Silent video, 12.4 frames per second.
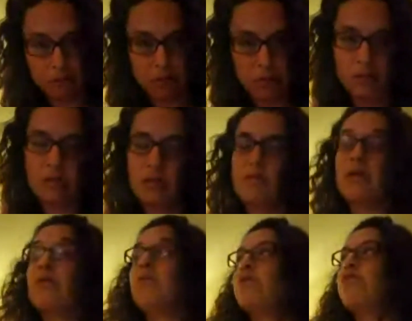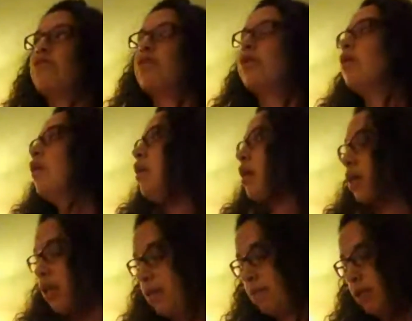music. I'm like, holy shit.